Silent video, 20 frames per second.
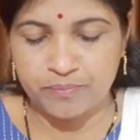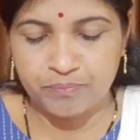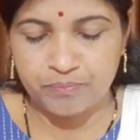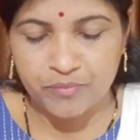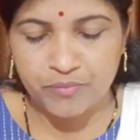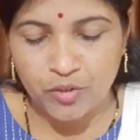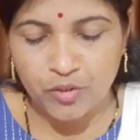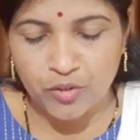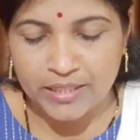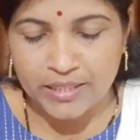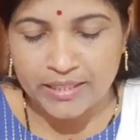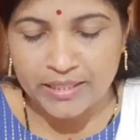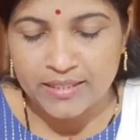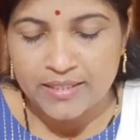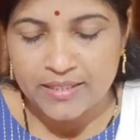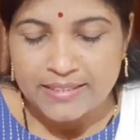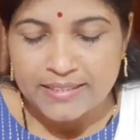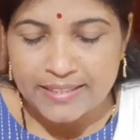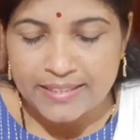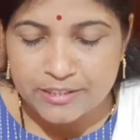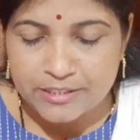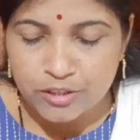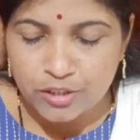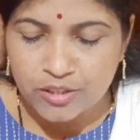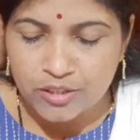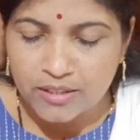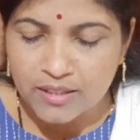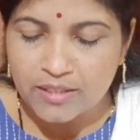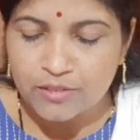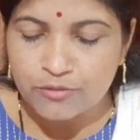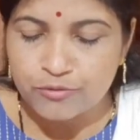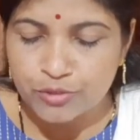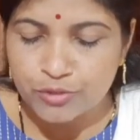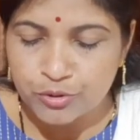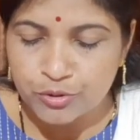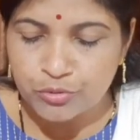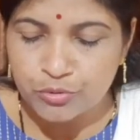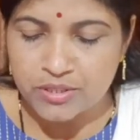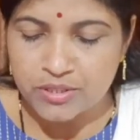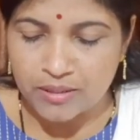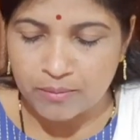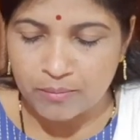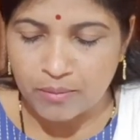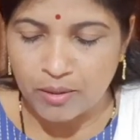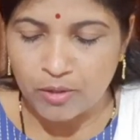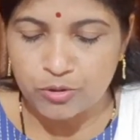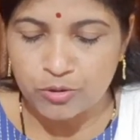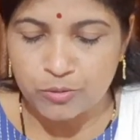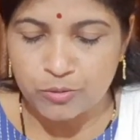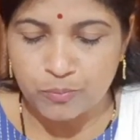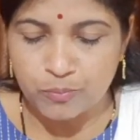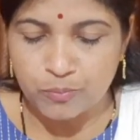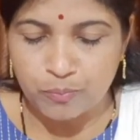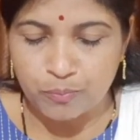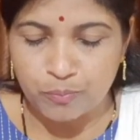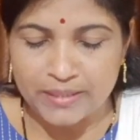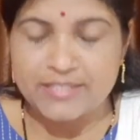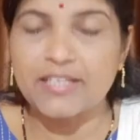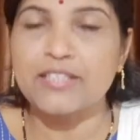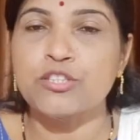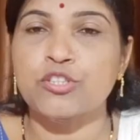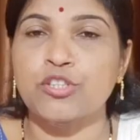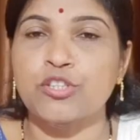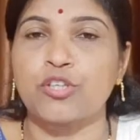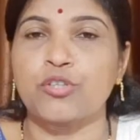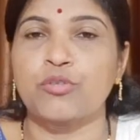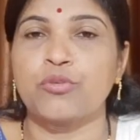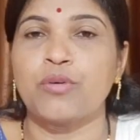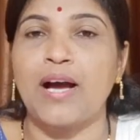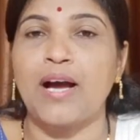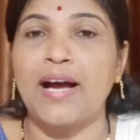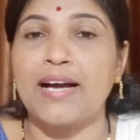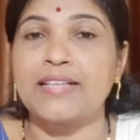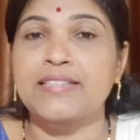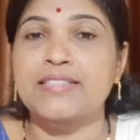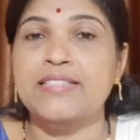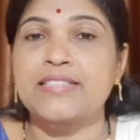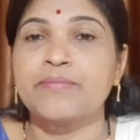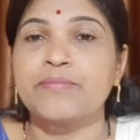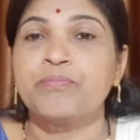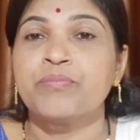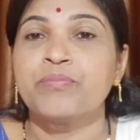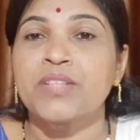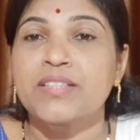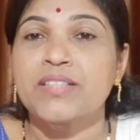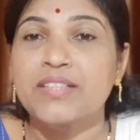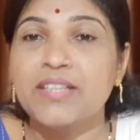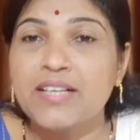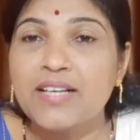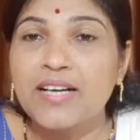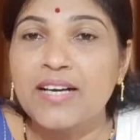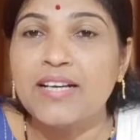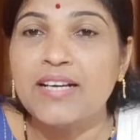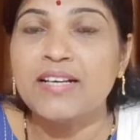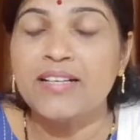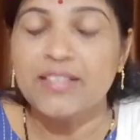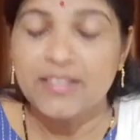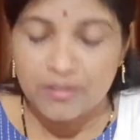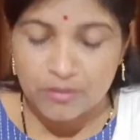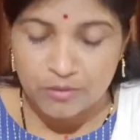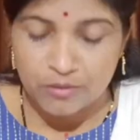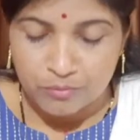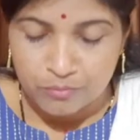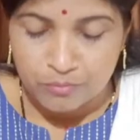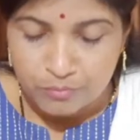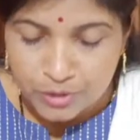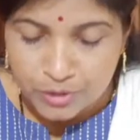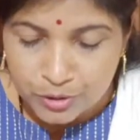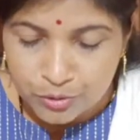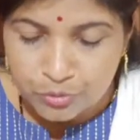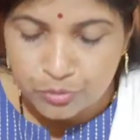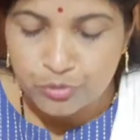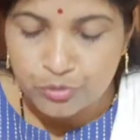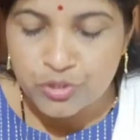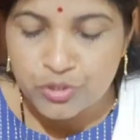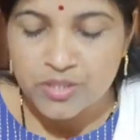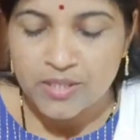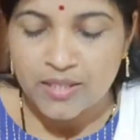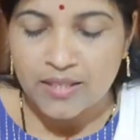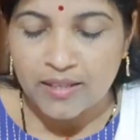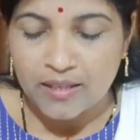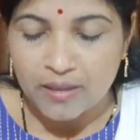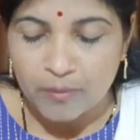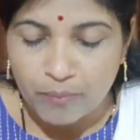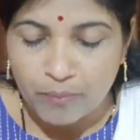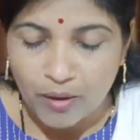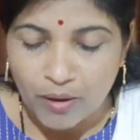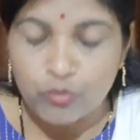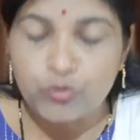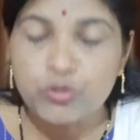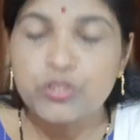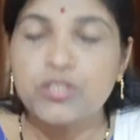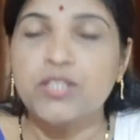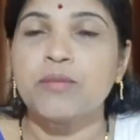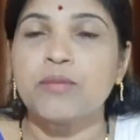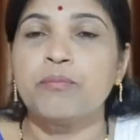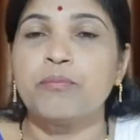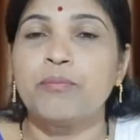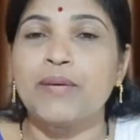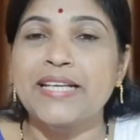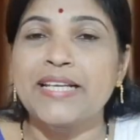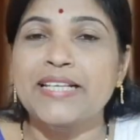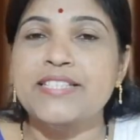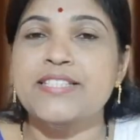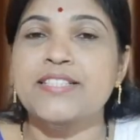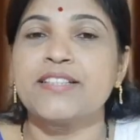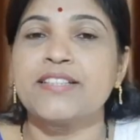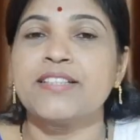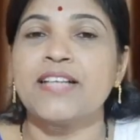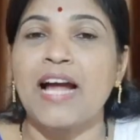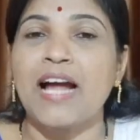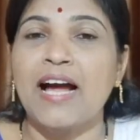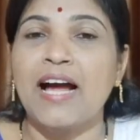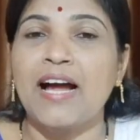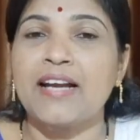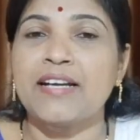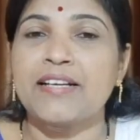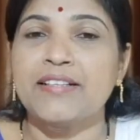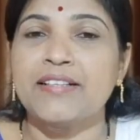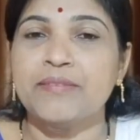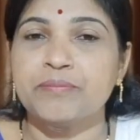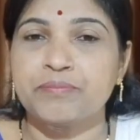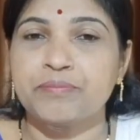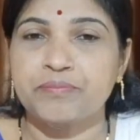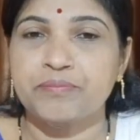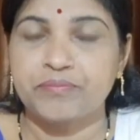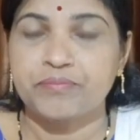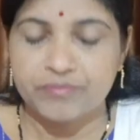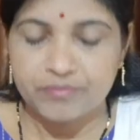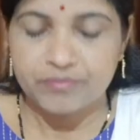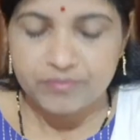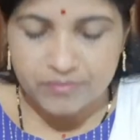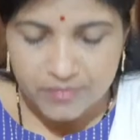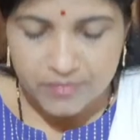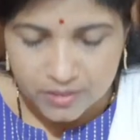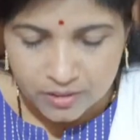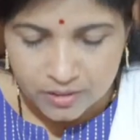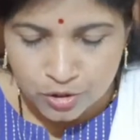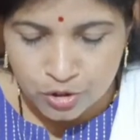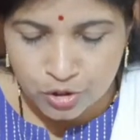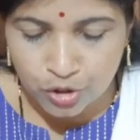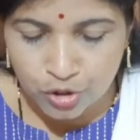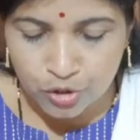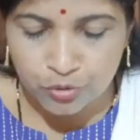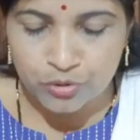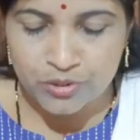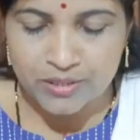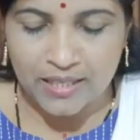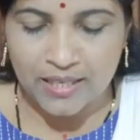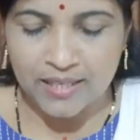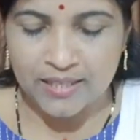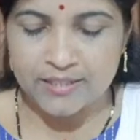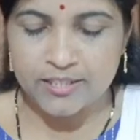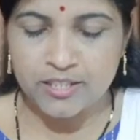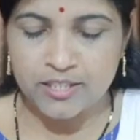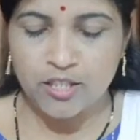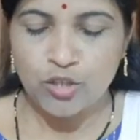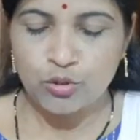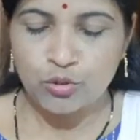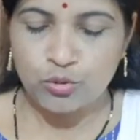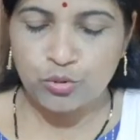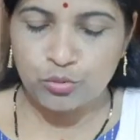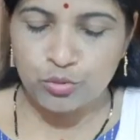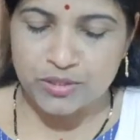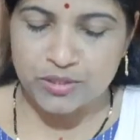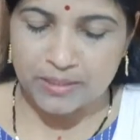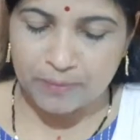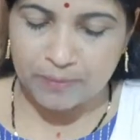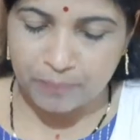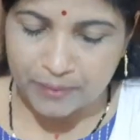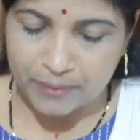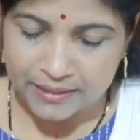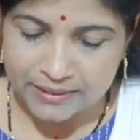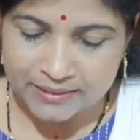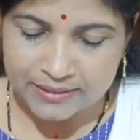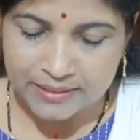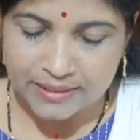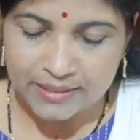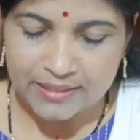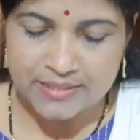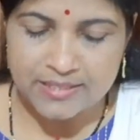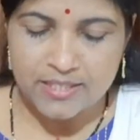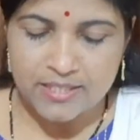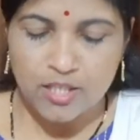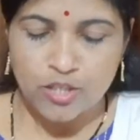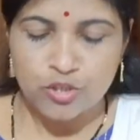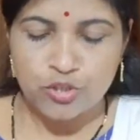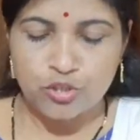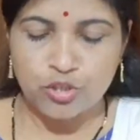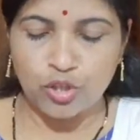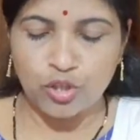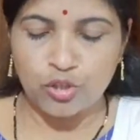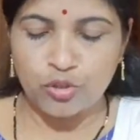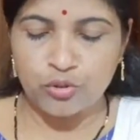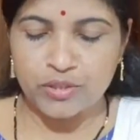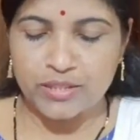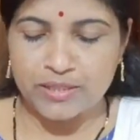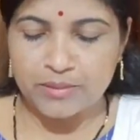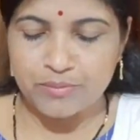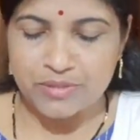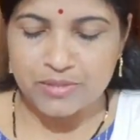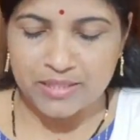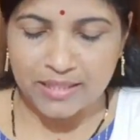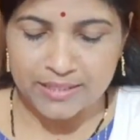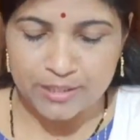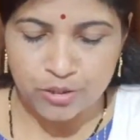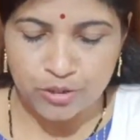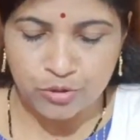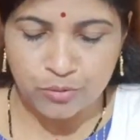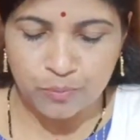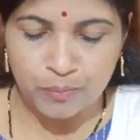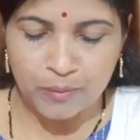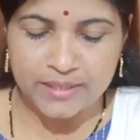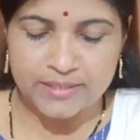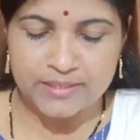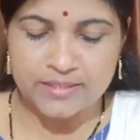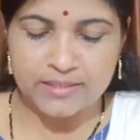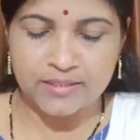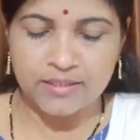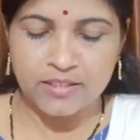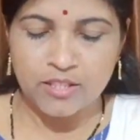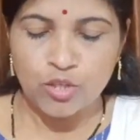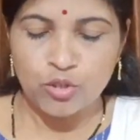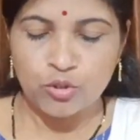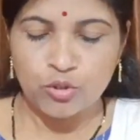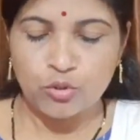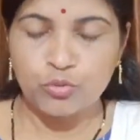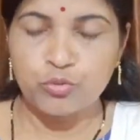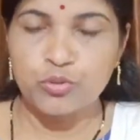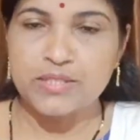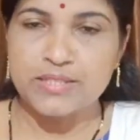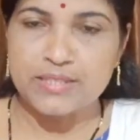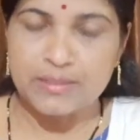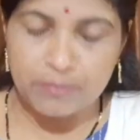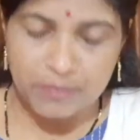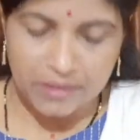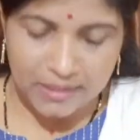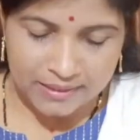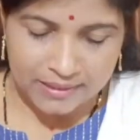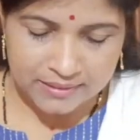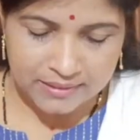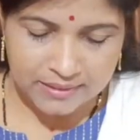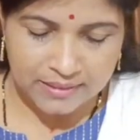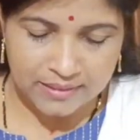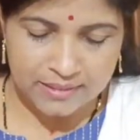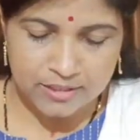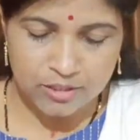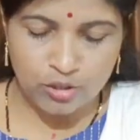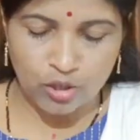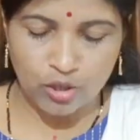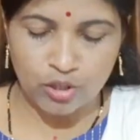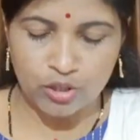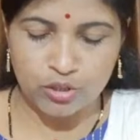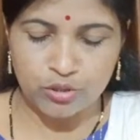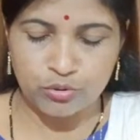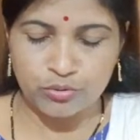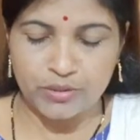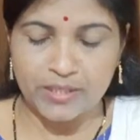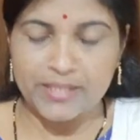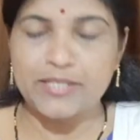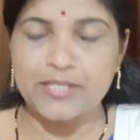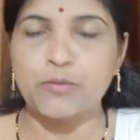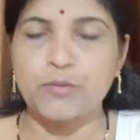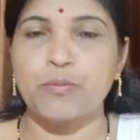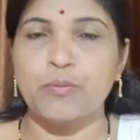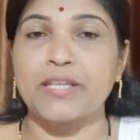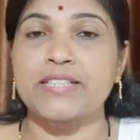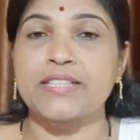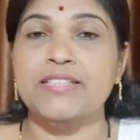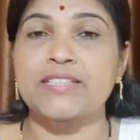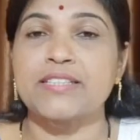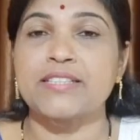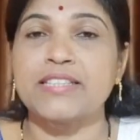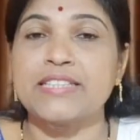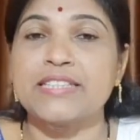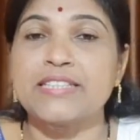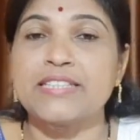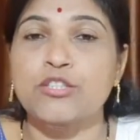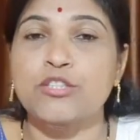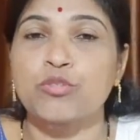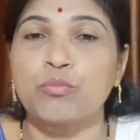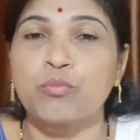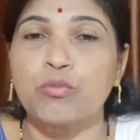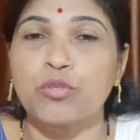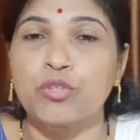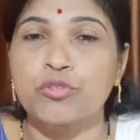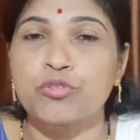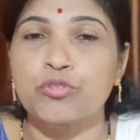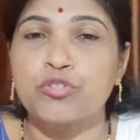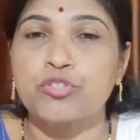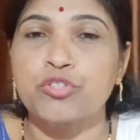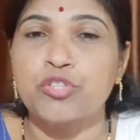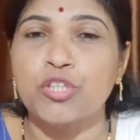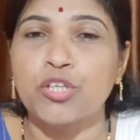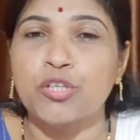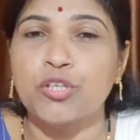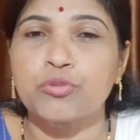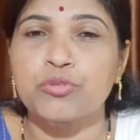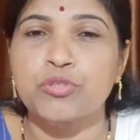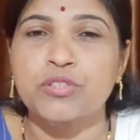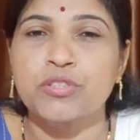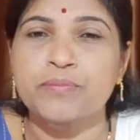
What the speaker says: Okay, next, the girl views about pleasure and sorrow as, the girl views about pleasure and sorrows as two separate things. Sorrow gives rise to pleasure, two similar things, or today's pleasure is tomorrow's sorrows.